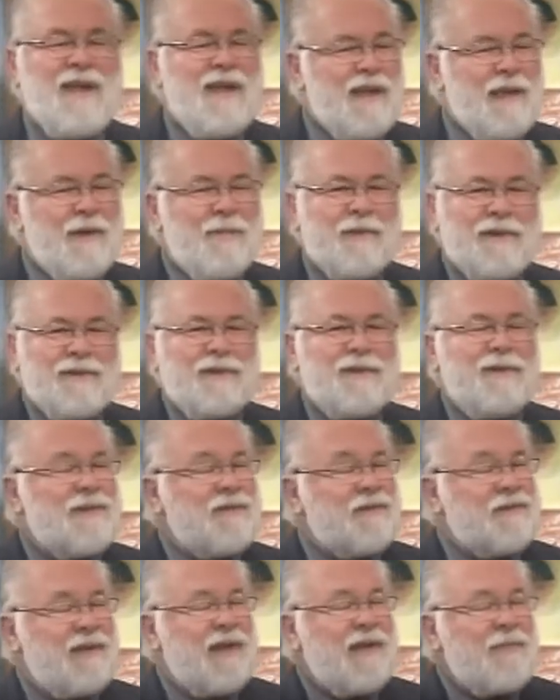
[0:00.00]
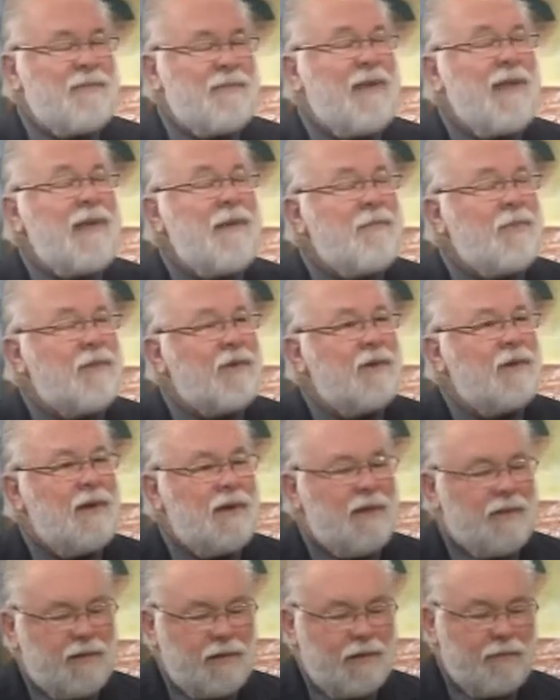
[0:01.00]
he went to the same people
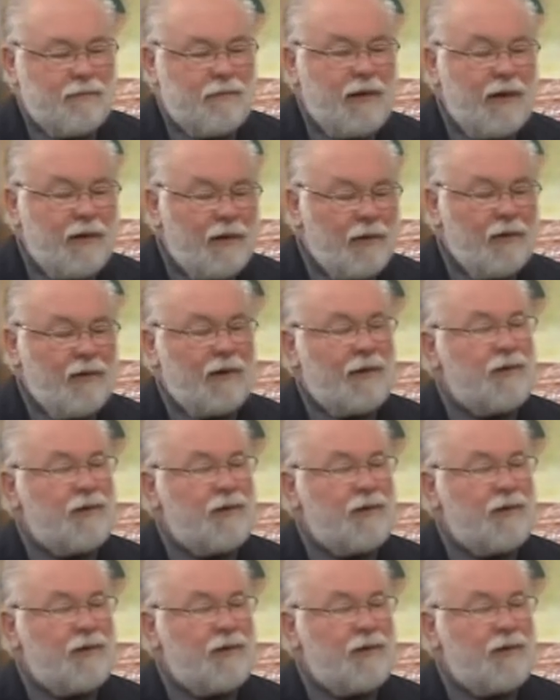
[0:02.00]
that Peter